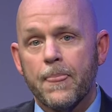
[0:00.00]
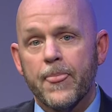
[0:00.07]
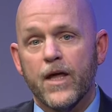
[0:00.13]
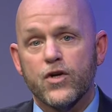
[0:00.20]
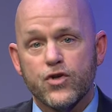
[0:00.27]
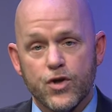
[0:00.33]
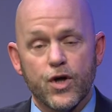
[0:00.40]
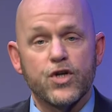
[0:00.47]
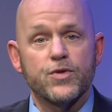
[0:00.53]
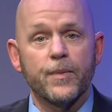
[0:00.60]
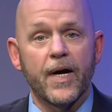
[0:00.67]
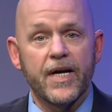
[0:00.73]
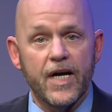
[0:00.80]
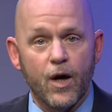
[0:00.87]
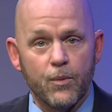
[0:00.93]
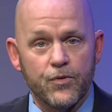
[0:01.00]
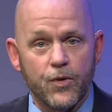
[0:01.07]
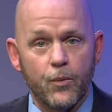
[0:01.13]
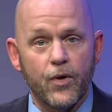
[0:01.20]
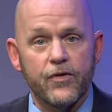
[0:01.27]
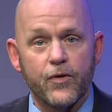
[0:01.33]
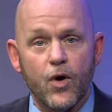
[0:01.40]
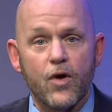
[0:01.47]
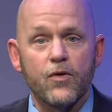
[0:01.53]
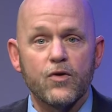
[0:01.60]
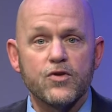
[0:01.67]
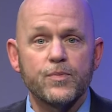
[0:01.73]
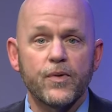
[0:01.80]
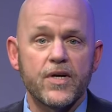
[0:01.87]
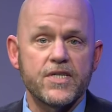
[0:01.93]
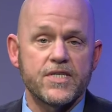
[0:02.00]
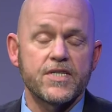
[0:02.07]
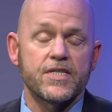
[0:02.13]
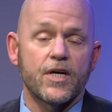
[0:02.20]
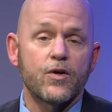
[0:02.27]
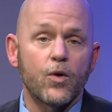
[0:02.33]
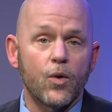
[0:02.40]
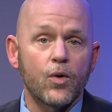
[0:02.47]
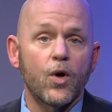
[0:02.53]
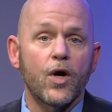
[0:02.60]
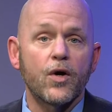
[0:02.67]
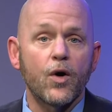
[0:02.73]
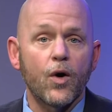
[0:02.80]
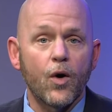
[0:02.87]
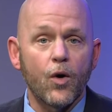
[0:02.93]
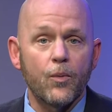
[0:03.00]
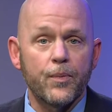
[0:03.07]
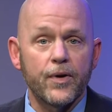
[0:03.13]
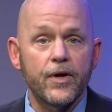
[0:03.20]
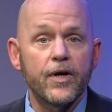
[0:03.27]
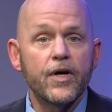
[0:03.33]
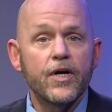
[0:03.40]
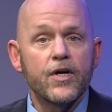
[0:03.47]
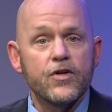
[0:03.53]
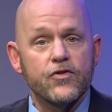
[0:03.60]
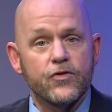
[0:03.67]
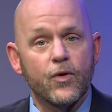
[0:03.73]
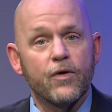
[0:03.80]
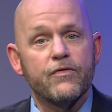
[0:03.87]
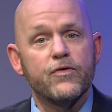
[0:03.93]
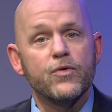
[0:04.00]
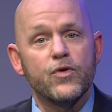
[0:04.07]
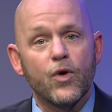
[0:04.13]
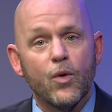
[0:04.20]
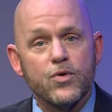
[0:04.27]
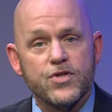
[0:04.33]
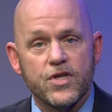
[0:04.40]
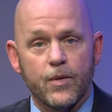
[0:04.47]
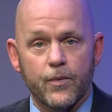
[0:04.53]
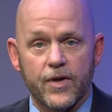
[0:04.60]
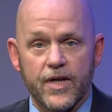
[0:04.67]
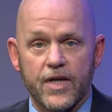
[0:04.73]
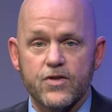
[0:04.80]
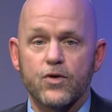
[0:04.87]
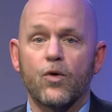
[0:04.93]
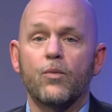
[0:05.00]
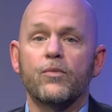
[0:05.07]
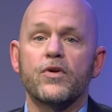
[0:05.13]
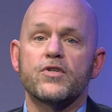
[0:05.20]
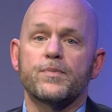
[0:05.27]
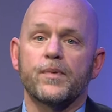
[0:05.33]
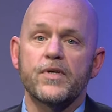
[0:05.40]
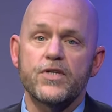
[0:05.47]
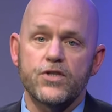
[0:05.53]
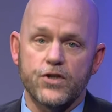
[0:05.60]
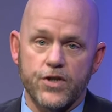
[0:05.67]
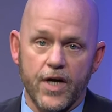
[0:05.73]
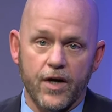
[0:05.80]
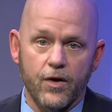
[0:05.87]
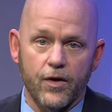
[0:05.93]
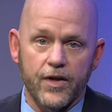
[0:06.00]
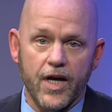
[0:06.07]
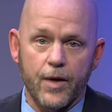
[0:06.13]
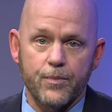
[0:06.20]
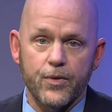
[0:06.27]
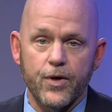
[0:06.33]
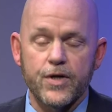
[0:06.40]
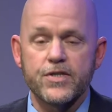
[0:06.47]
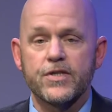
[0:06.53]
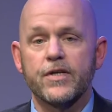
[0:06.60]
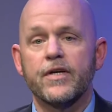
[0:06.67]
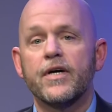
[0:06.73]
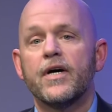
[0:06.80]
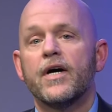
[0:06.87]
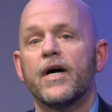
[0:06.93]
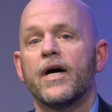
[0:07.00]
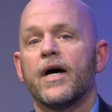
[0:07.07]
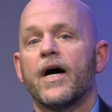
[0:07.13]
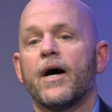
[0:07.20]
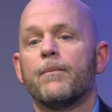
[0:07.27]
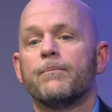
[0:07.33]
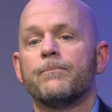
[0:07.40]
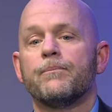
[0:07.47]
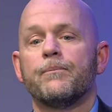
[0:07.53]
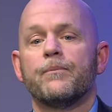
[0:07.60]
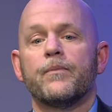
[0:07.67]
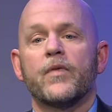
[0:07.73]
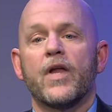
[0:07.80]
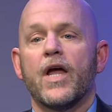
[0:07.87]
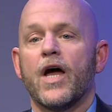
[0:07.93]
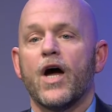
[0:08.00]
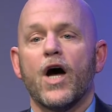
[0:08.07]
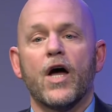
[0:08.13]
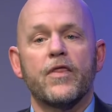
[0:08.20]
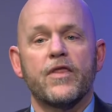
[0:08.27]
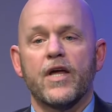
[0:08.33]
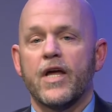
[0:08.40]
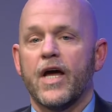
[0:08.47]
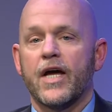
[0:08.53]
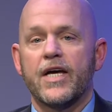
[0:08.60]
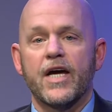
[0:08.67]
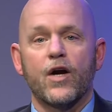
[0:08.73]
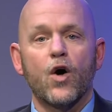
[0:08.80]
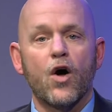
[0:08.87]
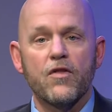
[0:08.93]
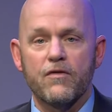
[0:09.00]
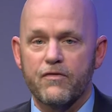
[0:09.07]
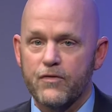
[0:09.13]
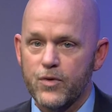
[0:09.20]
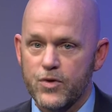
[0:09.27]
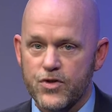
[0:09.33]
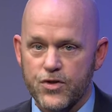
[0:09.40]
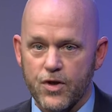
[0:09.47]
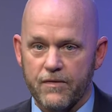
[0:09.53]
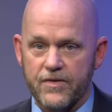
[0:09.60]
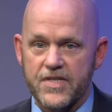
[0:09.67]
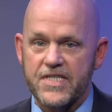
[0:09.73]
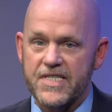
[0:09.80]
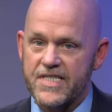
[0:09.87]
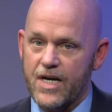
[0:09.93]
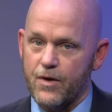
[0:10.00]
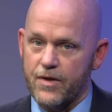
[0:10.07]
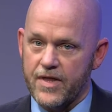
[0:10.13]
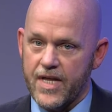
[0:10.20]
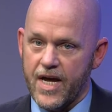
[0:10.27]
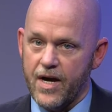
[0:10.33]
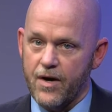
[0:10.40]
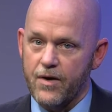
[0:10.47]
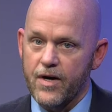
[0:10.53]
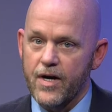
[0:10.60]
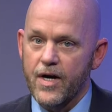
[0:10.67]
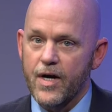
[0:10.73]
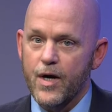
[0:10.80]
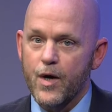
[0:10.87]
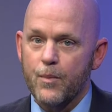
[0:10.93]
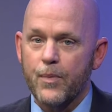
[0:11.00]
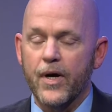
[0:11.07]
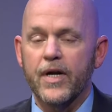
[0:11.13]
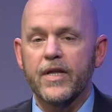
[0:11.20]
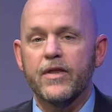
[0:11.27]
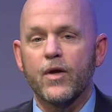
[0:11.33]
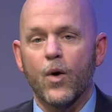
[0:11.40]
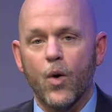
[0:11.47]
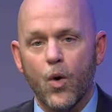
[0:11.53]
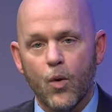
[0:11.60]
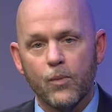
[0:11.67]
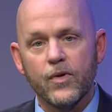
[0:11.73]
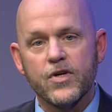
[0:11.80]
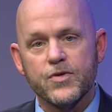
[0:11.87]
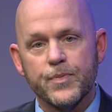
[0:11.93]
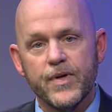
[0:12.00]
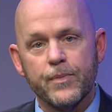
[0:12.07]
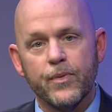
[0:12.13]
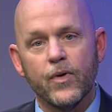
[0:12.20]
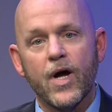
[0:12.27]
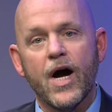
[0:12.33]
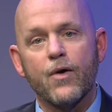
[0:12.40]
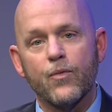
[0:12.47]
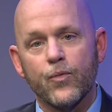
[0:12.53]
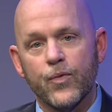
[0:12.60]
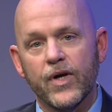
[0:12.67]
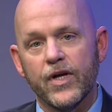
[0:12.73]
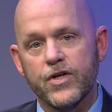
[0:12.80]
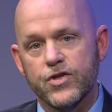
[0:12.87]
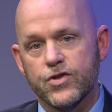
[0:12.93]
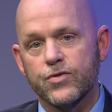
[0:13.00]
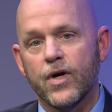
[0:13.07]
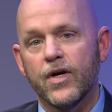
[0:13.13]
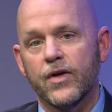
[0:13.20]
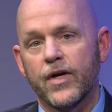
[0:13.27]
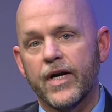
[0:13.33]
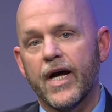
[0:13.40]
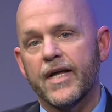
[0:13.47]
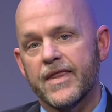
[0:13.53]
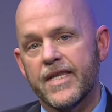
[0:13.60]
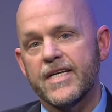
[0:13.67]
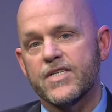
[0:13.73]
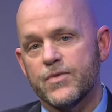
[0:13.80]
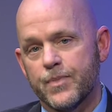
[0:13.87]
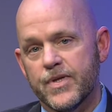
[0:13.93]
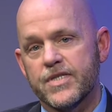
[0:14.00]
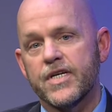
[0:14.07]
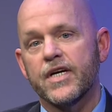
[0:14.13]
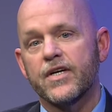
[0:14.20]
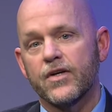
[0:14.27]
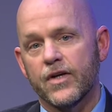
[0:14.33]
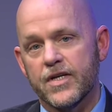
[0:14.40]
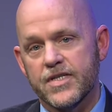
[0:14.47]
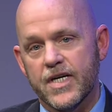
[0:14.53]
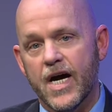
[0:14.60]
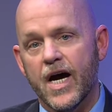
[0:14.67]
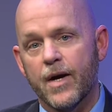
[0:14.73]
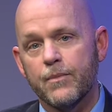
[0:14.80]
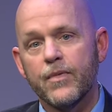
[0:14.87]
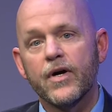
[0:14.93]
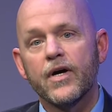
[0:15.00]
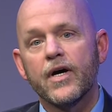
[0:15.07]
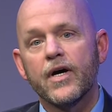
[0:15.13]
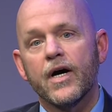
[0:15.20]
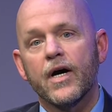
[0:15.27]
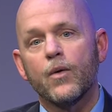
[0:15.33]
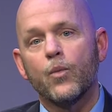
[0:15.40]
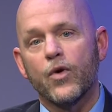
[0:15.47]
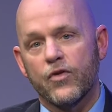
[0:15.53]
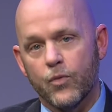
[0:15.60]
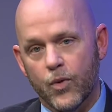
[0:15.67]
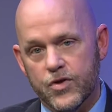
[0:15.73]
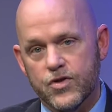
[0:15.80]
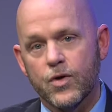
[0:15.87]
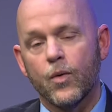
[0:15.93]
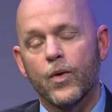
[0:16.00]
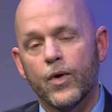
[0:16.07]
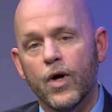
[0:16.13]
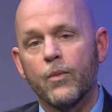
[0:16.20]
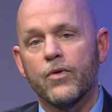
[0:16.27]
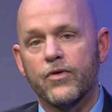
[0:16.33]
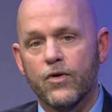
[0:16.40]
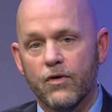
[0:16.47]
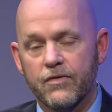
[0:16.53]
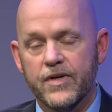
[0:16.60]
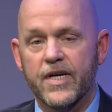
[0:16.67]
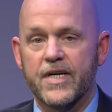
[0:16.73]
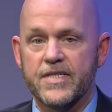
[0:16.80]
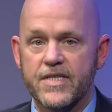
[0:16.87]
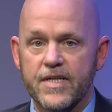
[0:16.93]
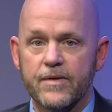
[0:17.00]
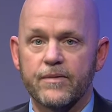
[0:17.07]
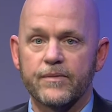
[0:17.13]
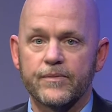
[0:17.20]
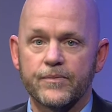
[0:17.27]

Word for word: the church might help them with. All those places are no longer open. So if you know someone that's homeless, please check on that person. Um, the, again, all the food services are there, but the homeless people are really struggling at this particular time with what's going on with COVID 19.